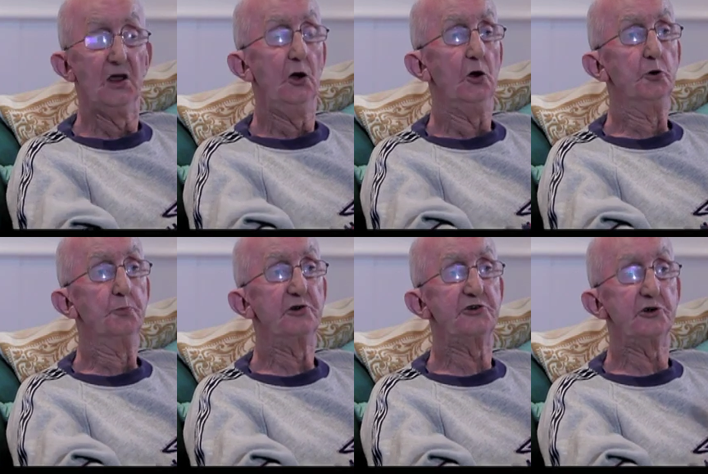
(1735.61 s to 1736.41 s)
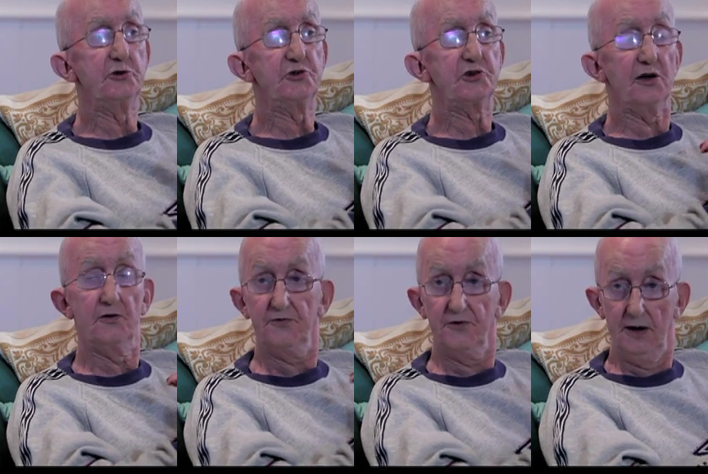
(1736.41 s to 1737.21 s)
who produced a
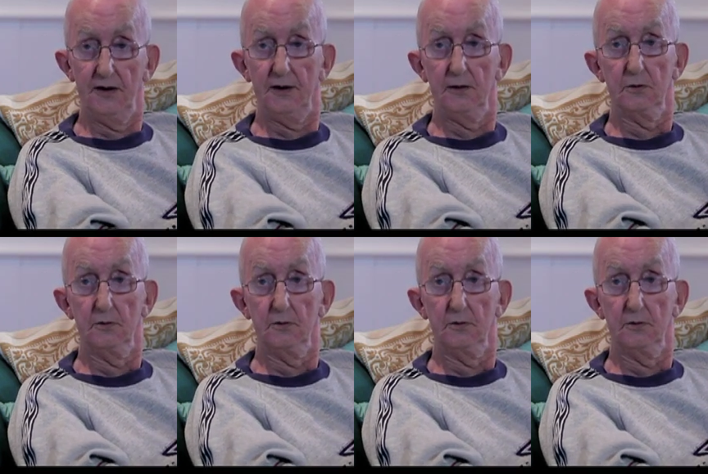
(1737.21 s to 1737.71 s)
file